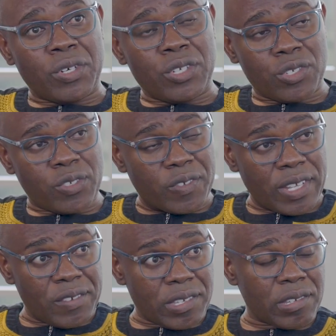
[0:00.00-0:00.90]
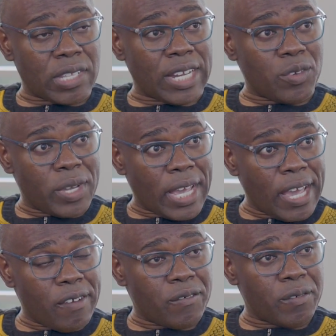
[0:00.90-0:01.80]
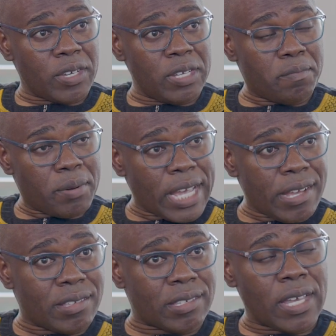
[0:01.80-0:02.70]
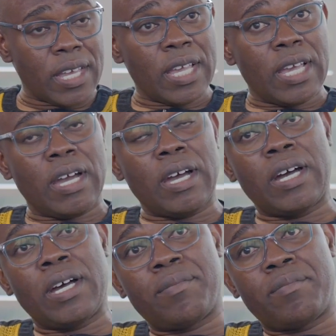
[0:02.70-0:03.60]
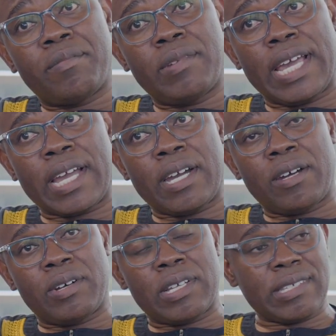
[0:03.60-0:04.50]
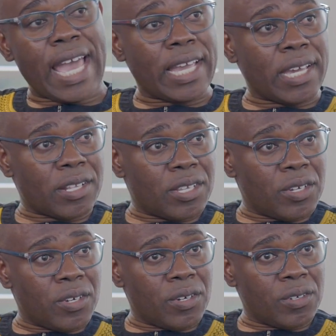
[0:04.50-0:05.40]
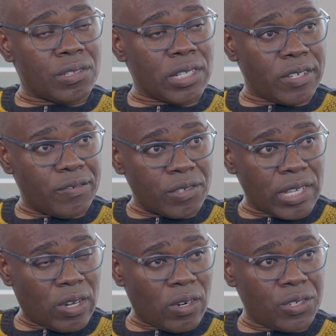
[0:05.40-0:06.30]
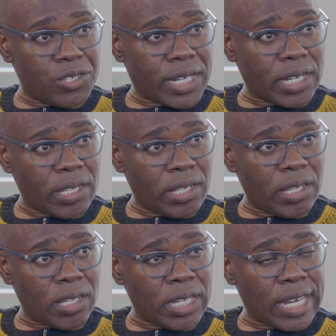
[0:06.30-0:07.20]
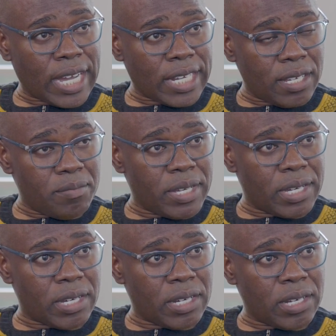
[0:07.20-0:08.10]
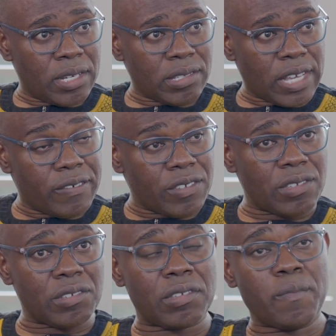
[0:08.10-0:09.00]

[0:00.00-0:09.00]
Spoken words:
all sorts of services that we have in place. Like our PsyCAT, Center for Psychological and Academic Services.